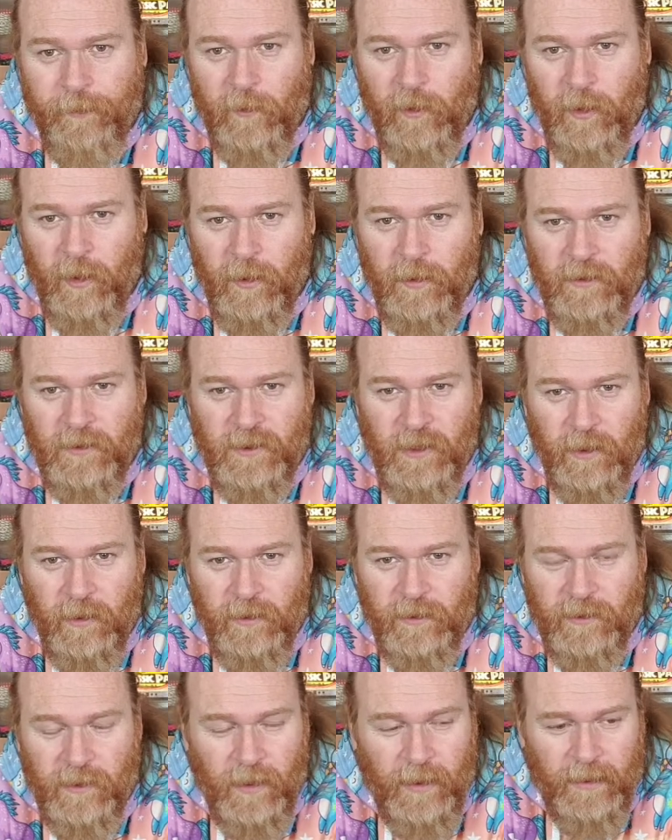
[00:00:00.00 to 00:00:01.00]
You know, so
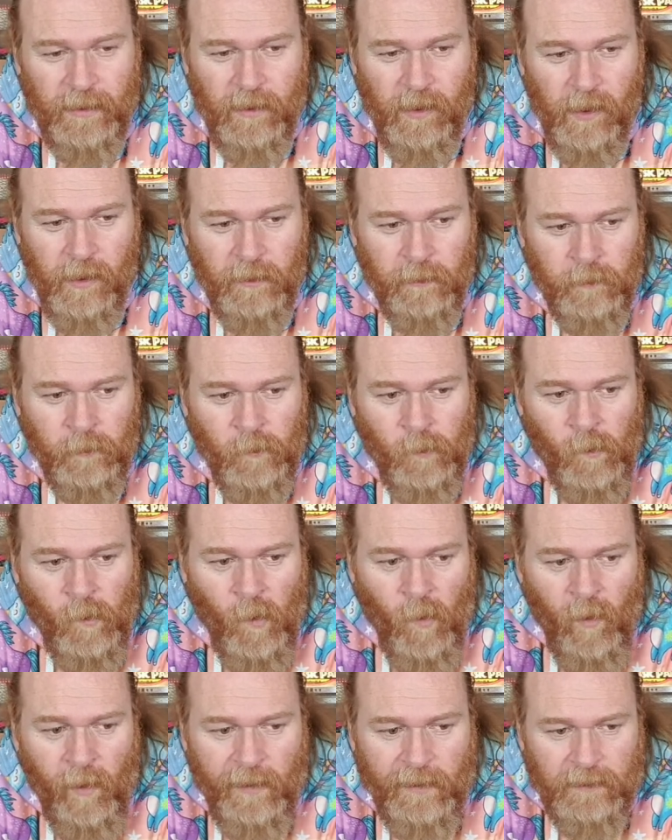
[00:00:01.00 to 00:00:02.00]
it's like
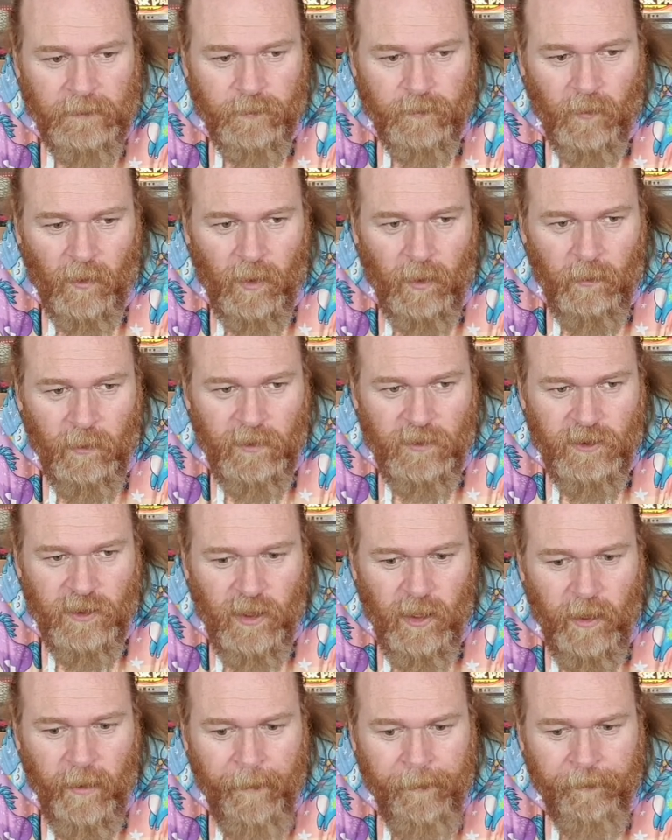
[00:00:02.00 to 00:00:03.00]
which
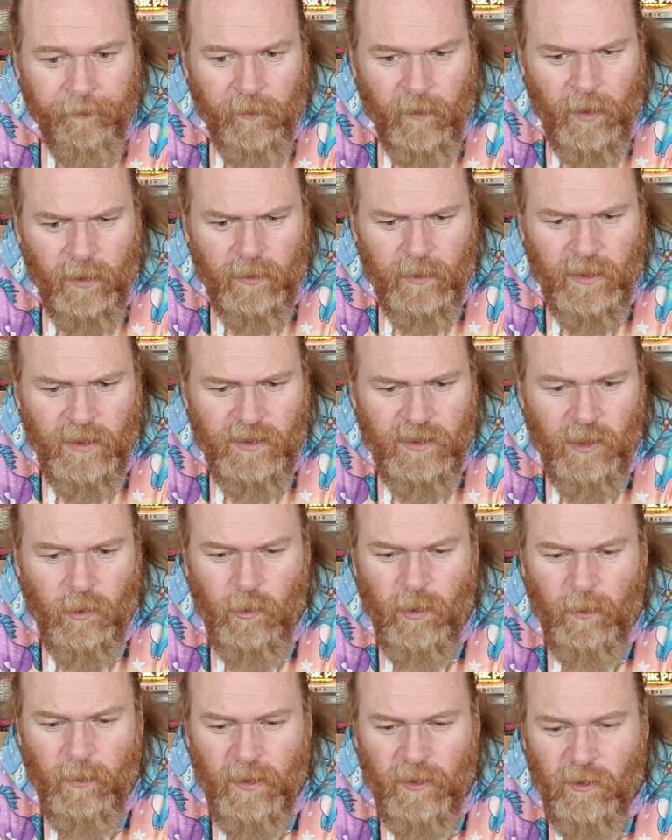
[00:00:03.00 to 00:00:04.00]
they
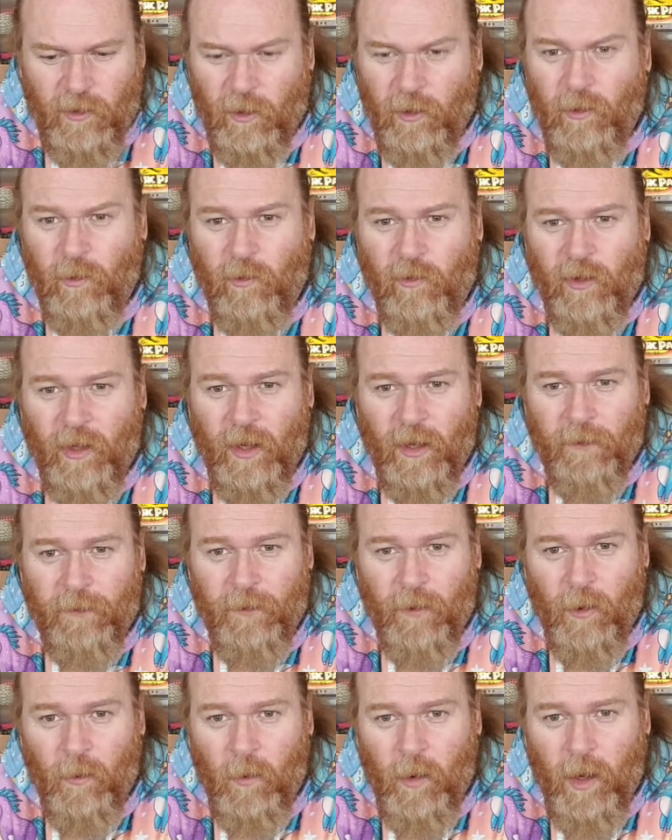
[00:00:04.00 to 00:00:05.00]
sold in McDonald's here
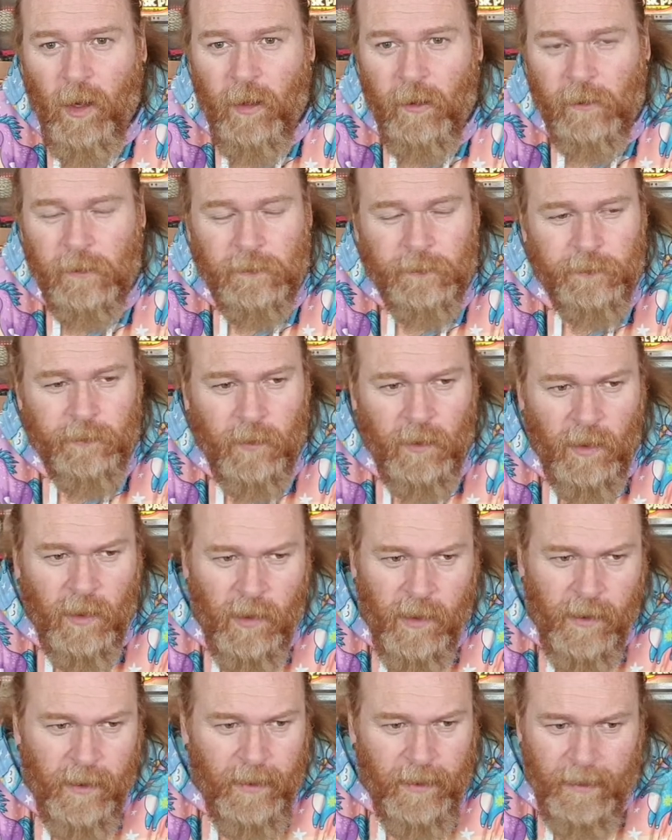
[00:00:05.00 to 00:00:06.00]
for a while,
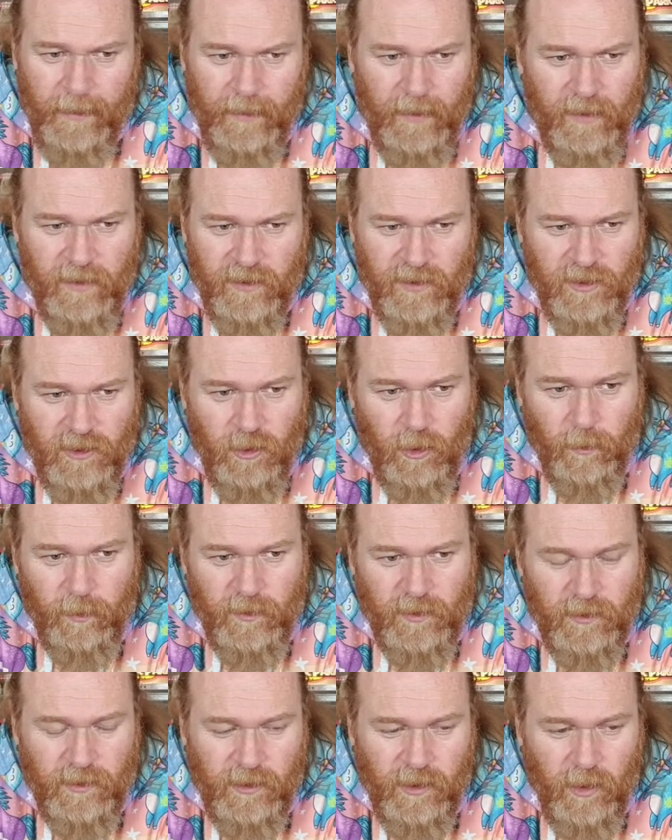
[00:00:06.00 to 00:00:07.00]
and then
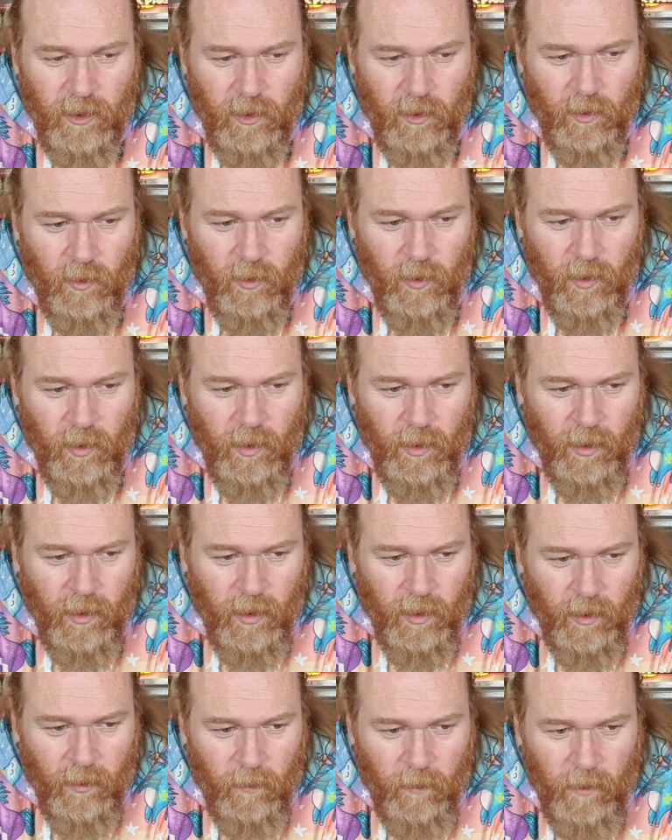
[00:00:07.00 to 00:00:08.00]
stopped. So
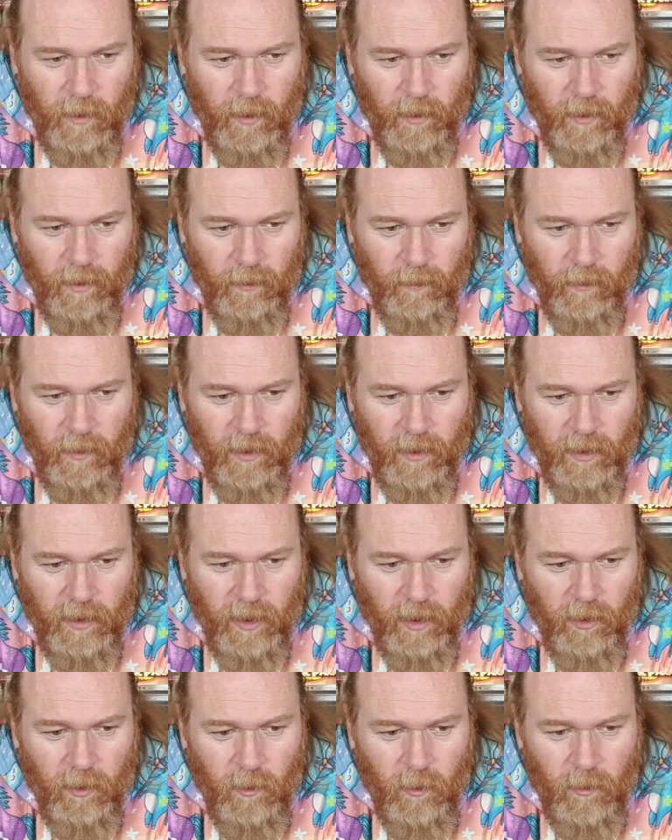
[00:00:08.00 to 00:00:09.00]
when I
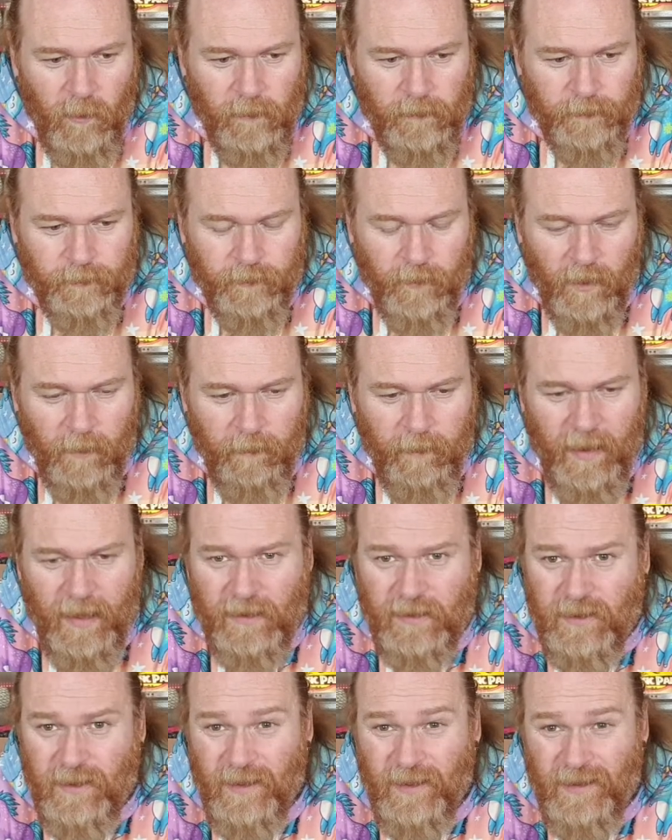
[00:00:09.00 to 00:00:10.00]
go
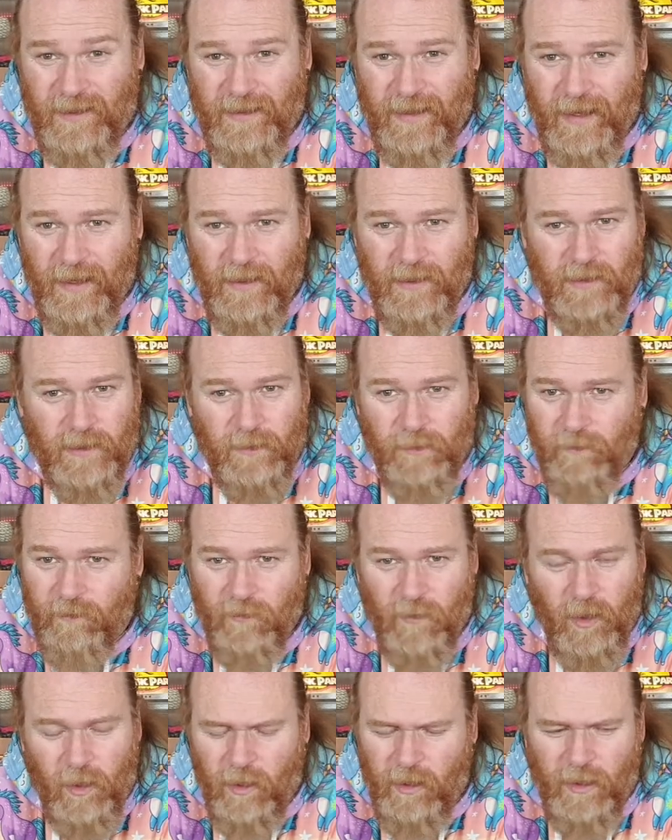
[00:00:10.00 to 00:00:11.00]
back to the States,
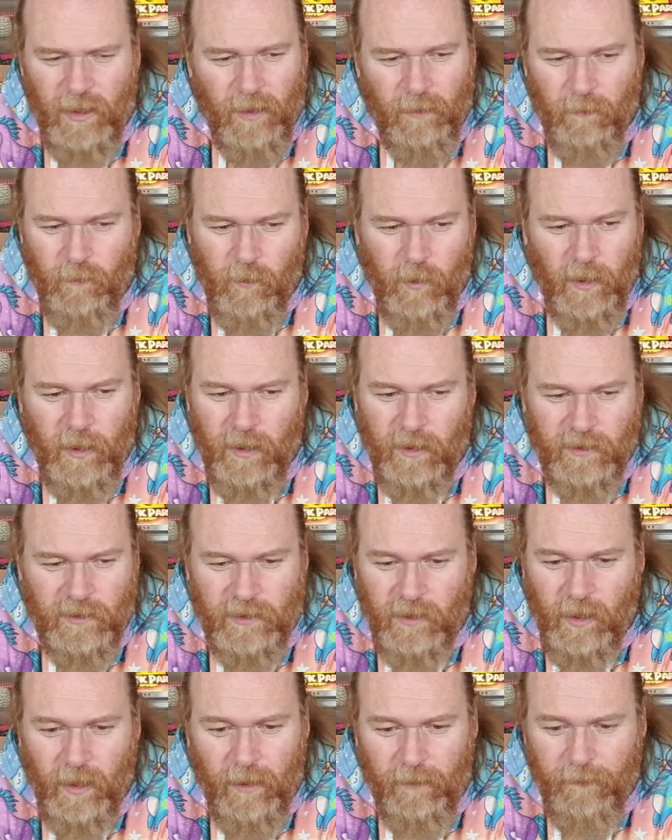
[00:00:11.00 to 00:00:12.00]
I get really
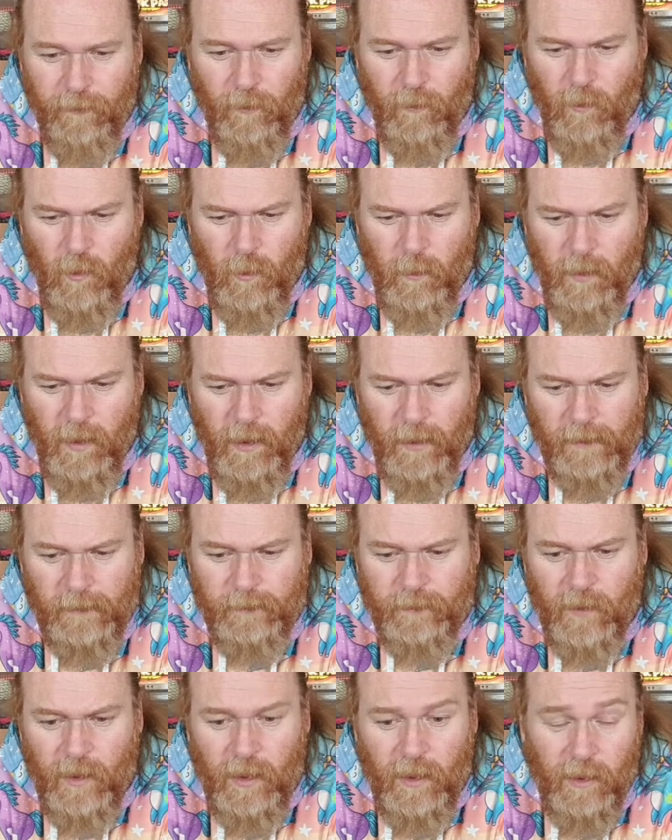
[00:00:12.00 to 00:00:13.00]
excited for root beer.
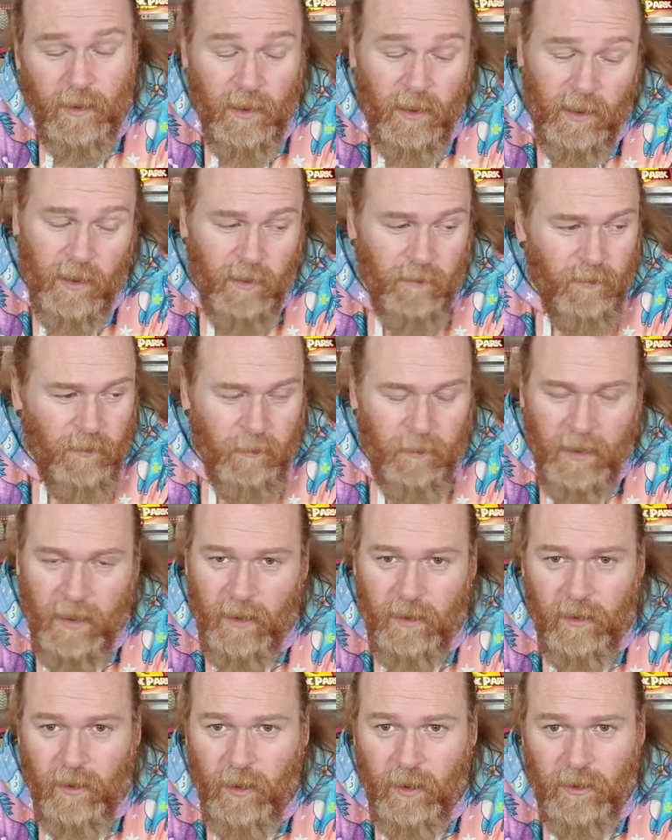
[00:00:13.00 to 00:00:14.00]
They even
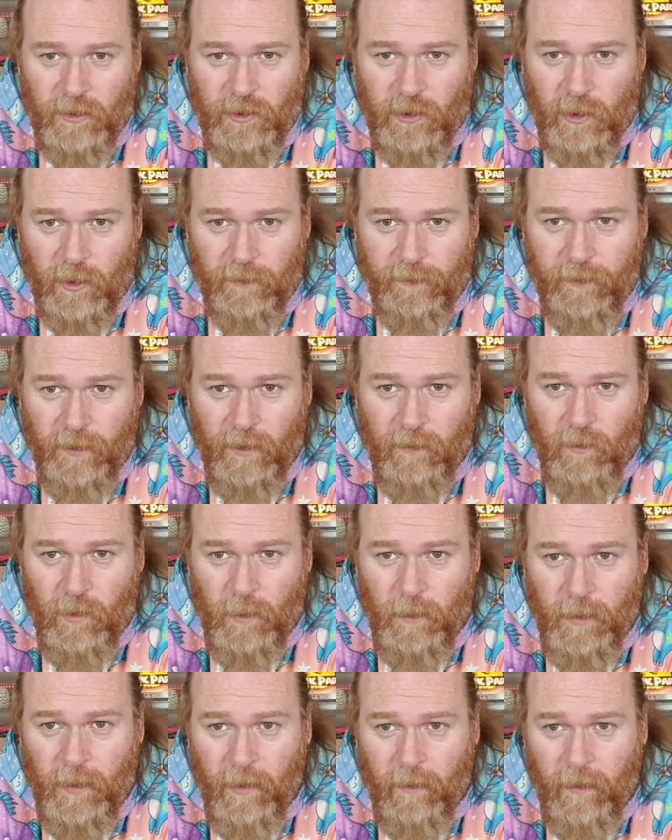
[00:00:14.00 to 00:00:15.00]
make sugar-free
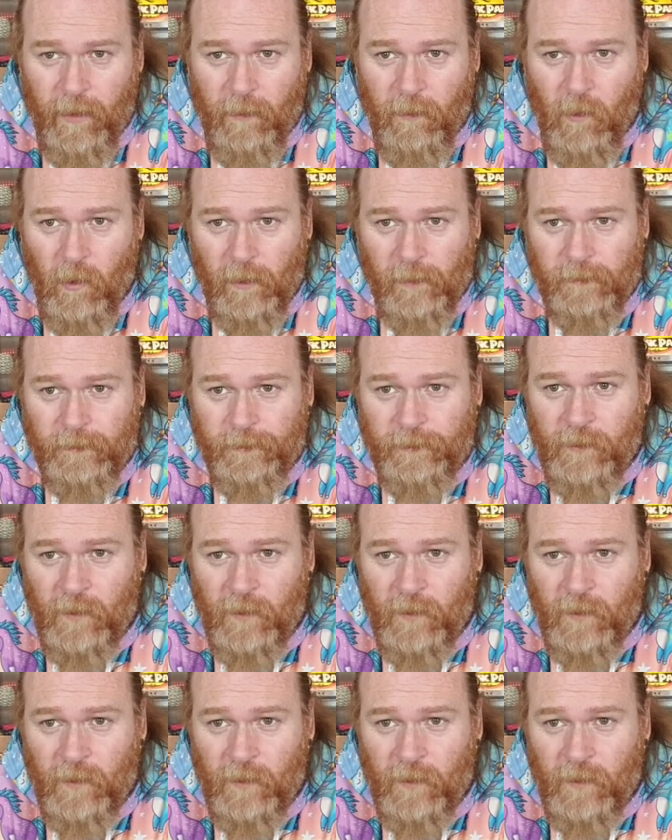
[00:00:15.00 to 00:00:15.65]
root beer anymore.